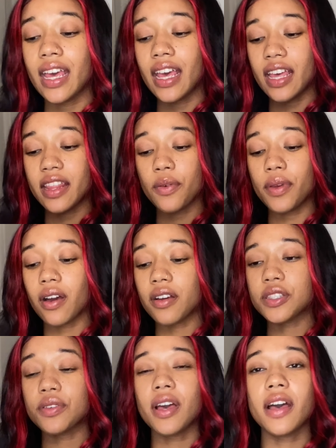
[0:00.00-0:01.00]
And then we
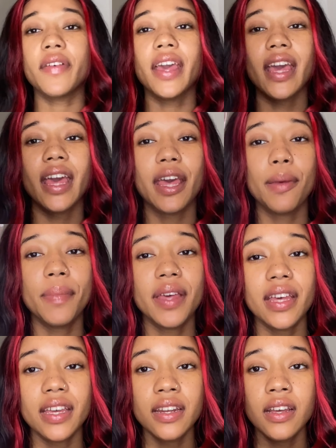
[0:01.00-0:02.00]
also have a
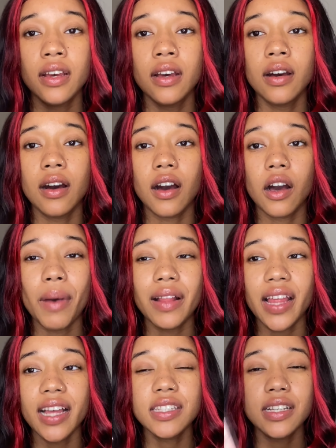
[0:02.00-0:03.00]
headband. Um, I
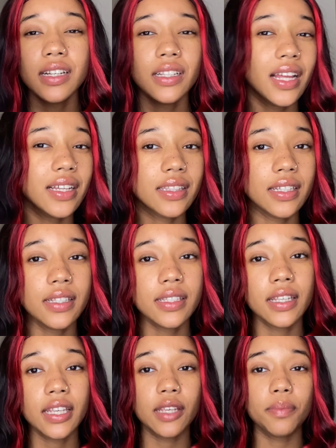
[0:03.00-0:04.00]
like to collect these
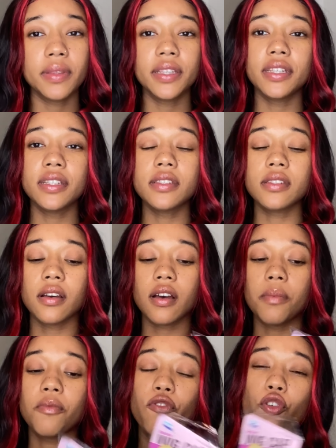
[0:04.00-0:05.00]
and keep these
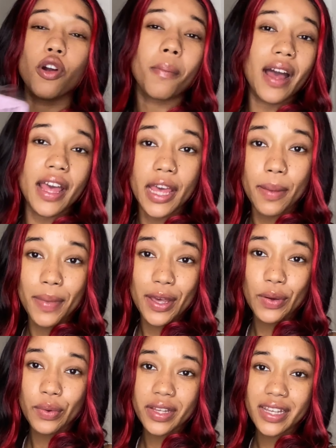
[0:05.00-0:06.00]
um, for my
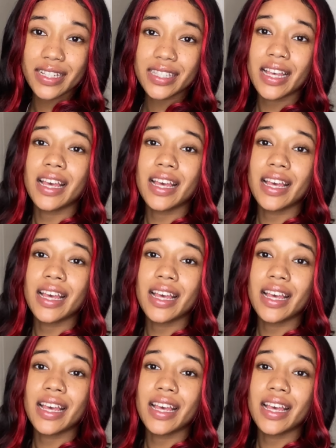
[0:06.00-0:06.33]
headband wigs.